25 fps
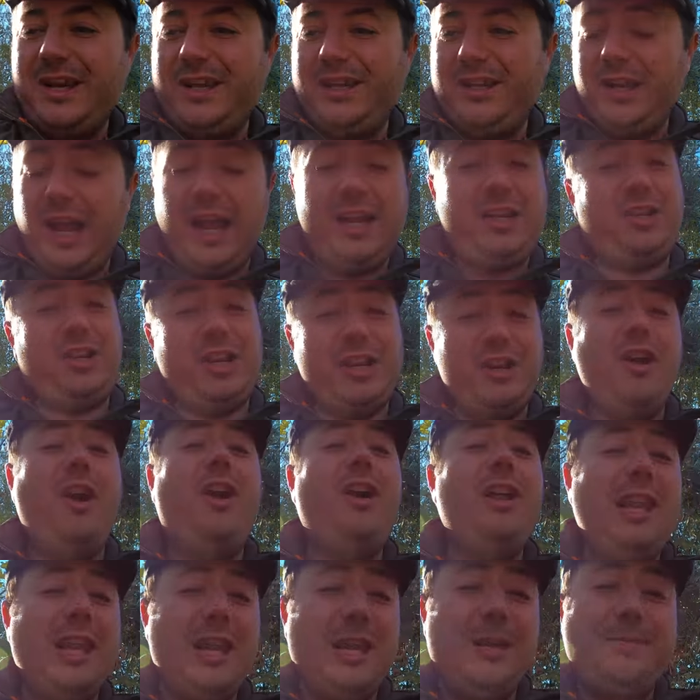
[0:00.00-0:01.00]
actually
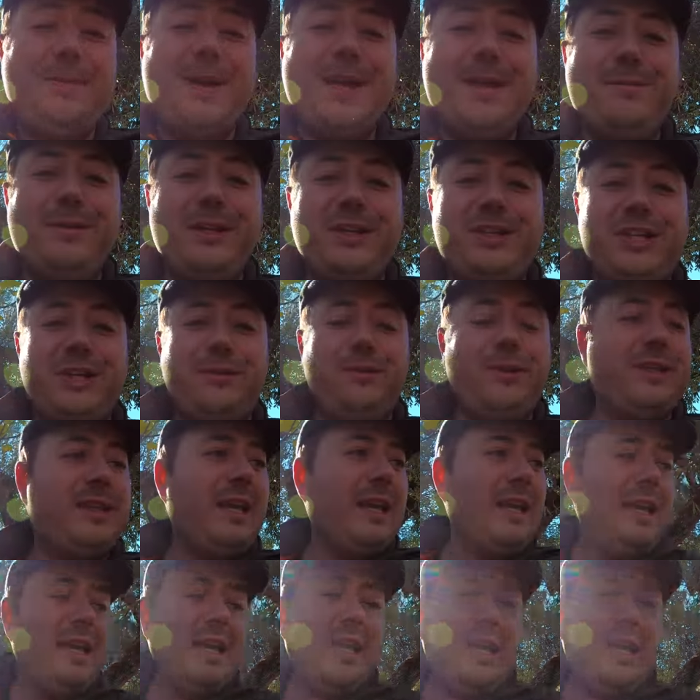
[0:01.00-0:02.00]
not a little baby. She was